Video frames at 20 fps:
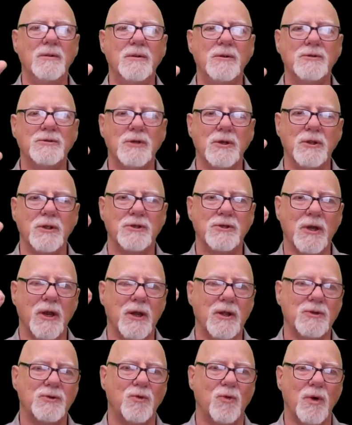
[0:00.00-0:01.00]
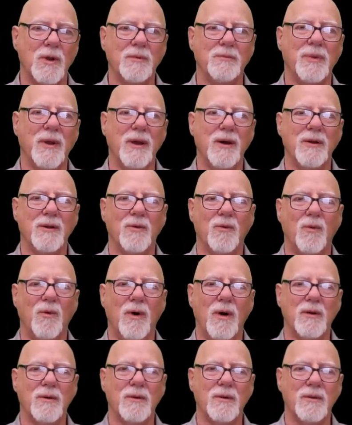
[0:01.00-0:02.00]
So to change 1 pound of
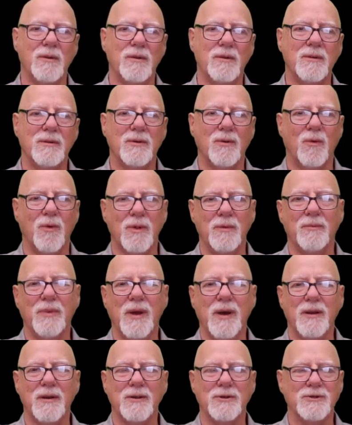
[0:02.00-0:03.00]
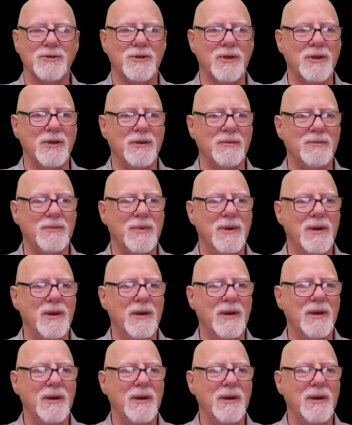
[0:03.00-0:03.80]
water to 1 pound of steam,